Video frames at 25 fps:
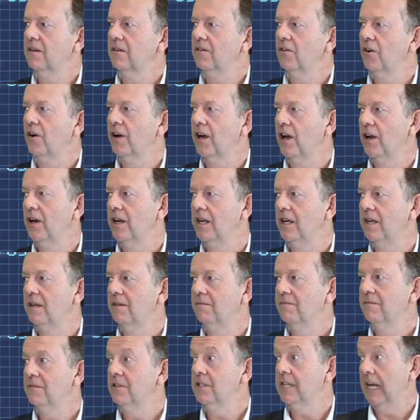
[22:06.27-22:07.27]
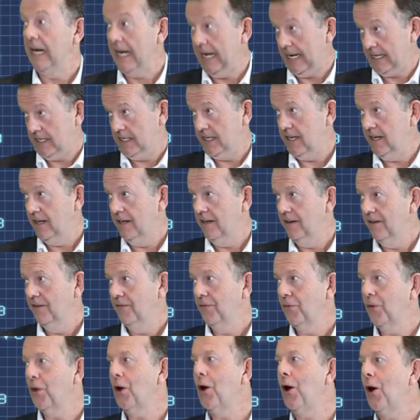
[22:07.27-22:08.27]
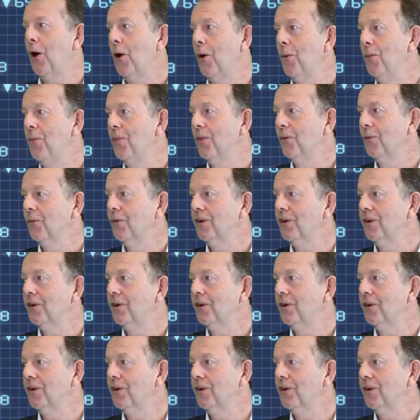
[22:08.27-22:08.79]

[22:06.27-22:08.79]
not only selecting the home,